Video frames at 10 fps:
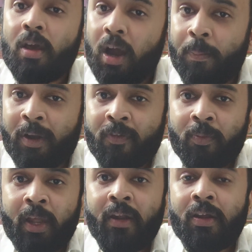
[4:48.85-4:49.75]
Apart
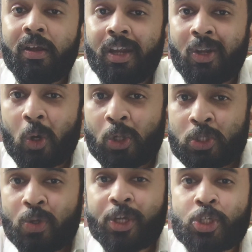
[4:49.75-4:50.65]
from that, it
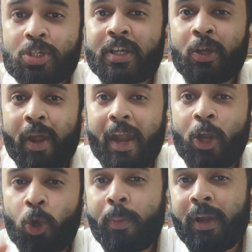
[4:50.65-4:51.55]
also ensures that your
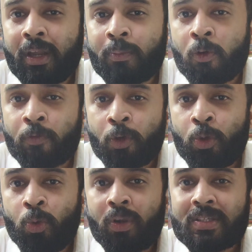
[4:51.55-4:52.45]
endometrium of your
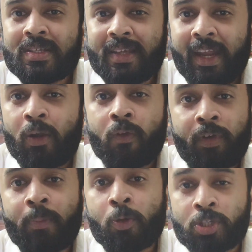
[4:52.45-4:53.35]
uterus is
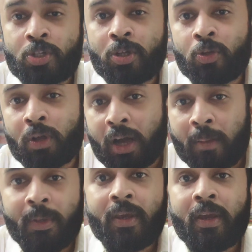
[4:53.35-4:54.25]
atrophied. Progesterone ka to
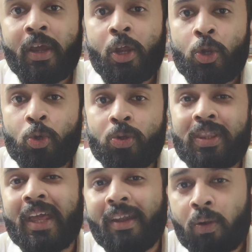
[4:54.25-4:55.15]
kaam hi hai to
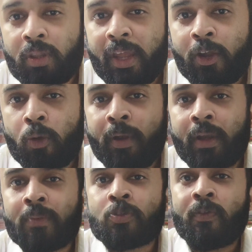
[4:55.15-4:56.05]
thin out the
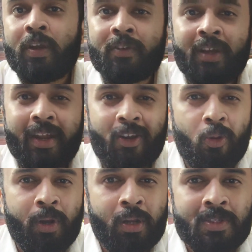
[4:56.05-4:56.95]
endometrium. So whenever the
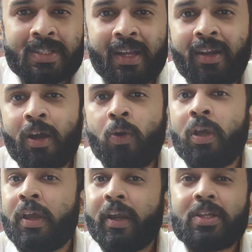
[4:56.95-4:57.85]
endometrium is thinned out,
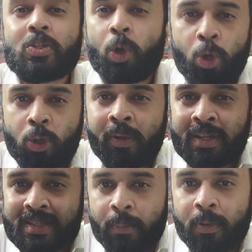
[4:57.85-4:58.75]
out, it is not going to be
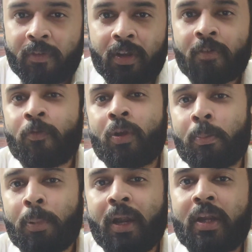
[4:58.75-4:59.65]
receptive enough for
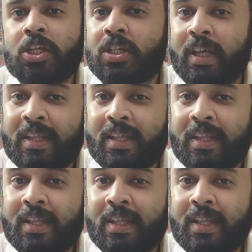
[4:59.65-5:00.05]
implantation.